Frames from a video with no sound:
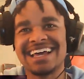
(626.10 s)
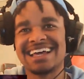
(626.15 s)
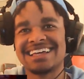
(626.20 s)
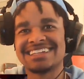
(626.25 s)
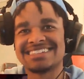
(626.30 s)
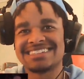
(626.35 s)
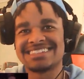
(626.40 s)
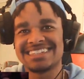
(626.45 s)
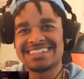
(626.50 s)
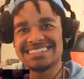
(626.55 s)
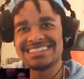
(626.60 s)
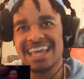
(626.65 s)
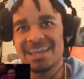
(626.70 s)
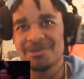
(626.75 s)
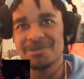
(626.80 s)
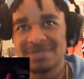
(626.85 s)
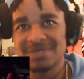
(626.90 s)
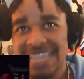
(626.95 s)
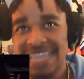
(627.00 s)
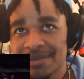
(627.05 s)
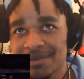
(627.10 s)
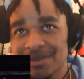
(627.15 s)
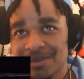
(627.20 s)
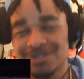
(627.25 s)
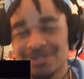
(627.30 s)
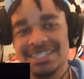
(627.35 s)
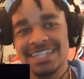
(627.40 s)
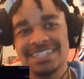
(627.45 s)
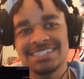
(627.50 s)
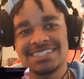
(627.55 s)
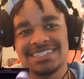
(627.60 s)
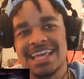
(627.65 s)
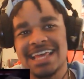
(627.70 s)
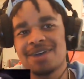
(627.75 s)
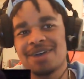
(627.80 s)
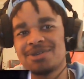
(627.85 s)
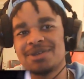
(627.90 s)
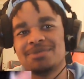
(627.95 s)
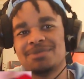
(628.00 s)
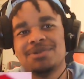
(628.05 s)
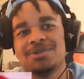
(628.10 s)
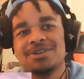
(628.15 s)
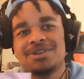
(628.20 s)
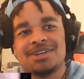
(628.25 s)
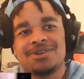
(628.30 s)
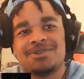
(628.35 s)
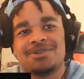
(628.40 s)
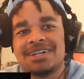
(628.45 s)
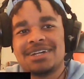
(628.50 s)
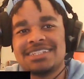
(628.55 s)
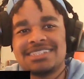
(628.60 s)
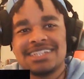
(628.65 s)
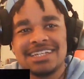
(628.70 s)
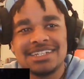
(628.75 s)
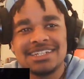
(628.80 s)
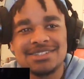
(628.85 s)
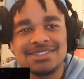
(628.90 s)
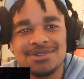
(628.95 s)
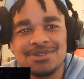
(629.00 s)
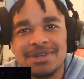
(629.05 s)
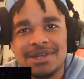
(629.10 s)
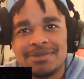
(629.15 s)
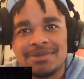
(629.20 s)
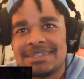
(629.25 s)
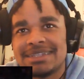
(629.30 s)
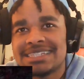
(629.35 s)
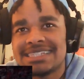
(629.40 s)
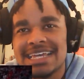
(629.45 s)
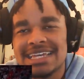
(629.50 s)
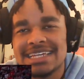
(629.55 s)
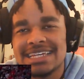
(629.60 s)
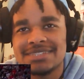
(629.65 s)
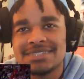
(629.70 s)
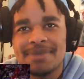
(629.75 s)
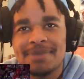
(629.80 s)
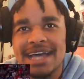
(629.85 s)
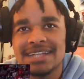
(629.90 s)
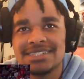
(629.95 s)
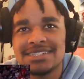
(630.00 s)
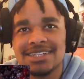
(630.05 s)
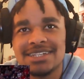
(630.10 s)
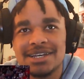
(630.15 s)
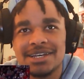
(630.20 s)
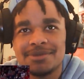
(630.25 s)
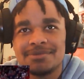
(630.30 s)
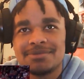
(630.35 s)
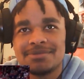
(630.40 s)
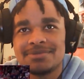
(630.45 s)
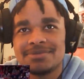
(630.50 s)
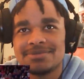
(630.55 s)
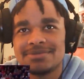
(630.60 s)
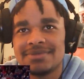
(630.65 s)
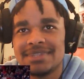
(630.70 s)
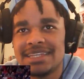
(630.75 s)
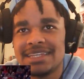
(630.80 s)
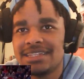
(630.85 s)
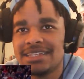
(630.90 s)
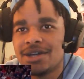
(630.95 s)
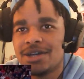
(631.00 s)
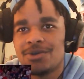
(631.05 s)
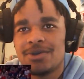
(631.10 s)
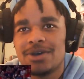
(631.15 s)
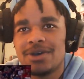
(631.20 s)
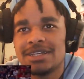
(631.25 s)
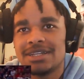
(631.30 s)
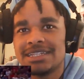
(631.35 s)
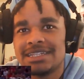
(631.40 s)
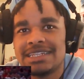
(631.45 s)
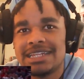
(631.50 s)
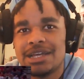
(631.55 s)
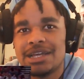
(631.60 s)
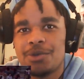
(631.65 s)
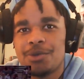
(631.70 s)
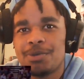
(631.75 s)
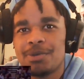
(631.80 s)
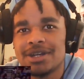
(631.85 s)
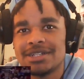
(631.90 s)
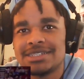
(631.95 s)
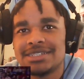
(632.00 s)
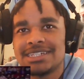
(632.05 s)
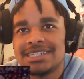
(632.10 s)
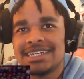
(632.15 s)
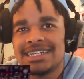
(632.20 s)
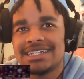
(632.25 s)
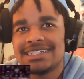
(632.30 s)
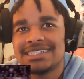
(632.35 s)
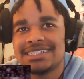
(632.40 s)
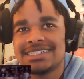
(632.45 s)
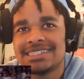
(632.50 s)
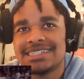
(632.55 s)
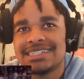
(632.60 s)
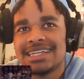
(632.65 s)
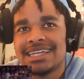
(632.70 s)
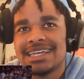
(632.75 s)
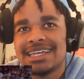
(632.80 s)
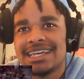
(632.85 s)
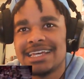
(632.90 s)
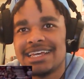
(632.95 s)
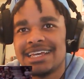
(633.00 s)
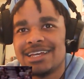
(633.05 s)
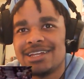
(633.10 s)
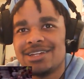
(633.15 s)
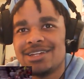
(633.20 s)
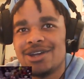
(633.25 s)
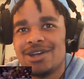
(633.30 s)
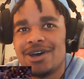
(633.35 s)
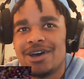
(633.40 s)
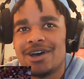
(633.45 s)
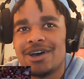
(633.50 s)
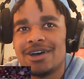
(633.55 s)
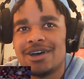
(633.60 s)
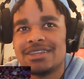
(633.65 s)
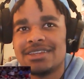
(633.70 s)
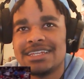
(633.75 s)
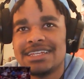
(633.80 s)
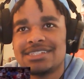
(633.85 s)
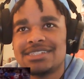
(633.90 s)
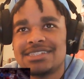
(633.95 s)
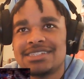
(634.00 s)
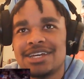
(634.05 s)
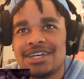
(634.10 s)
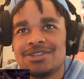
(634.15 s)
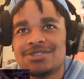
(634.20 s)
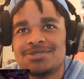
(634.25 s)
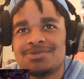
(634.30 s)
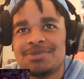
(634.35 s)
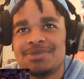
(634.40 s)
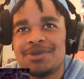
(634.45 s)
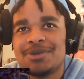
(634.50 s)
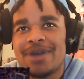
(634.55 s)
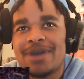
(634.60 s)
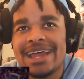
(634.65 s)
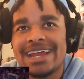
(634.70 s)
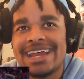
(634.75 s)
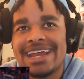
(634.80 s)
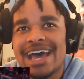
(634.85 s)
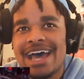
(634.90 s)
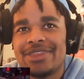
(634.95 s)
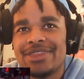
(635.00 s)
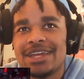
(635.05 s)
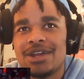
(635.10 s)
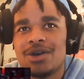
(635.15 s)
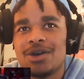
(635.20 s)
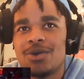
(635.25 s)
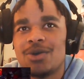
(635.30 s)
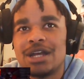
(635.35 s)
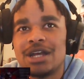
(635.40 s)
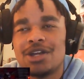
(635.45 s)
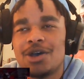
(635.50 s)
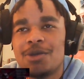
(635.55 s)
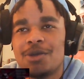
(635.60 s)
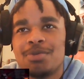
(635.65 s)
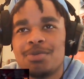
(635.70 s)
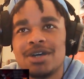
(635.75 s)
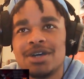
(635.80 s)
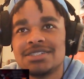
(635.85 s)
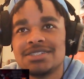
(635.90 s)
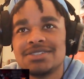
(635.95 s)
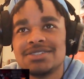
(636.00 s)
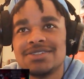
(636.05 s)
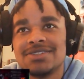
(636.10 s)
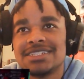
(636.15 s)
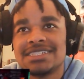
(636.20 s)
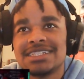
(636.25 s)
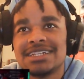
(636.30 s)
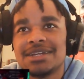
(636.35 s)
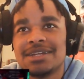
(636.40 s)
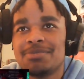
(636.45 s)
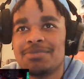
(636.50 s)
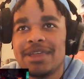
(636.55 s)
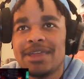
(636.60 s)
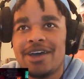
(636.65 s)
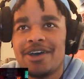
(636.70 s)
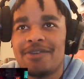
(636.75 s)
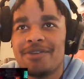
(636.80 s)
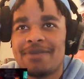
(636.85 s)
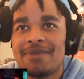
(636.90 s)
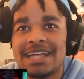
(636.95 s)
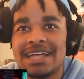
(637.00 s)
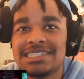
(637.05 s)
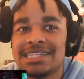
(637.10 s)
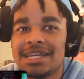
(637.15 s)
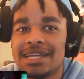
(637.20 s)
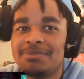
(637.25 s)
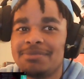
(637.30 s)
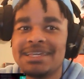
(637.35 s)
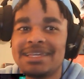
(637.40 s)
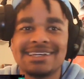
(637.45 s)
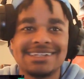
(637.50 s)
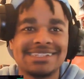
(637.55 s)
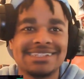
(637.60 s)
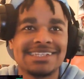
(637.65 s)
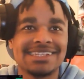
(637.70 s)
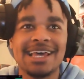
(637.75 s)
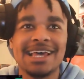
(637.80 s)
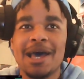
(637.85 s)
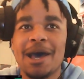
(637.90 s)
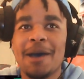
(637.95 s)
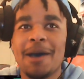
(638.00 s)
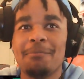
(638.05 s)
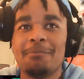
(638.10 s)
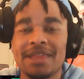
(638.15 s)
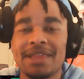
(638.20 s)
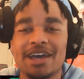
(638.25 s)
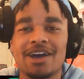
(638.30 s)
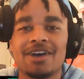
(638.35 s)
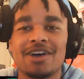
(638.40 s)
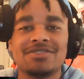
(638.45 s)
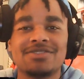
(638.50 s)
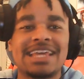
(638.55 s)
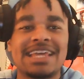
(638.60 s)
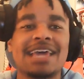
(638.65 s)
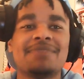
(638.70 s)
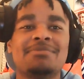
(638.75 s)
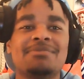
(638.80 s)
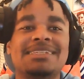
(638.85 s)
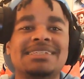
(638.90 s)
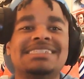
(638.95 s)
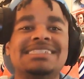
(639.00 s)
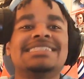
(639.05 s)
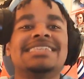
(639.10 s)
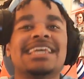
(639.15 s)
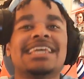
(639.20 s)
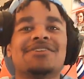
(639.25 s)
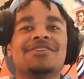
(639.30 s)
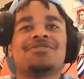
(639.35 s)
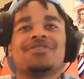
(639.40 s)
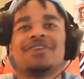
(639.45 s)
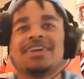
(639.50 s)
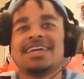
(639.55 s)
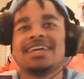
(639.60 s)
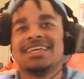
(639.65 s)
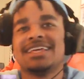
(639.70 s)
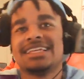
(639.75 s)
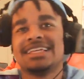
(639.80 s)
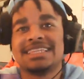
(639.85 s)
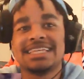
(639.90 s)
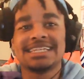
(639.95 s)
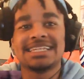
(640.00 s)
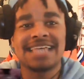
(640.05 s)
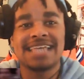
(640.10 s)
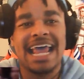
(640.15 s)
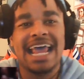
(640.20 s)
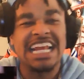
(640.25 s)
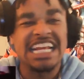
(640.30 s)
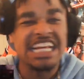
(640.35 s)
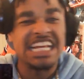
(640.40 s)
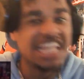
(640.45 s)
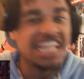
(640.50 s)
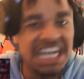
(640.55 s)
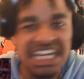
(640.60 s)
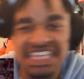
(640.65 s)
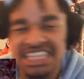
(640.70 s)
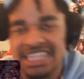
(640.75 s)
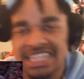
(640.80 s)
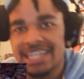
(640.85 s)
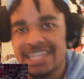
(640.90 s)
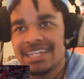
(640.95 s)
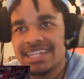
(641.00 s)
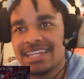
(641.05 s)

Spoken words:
See, Dame gonna touch that rim. Luka don't want to touch the rim. This ain't his matchup. He don't want no parts of this. Nah, this tells me right now they don't want no parts of us in a playoff matchup because playoff Dame is different. This ain't nothing.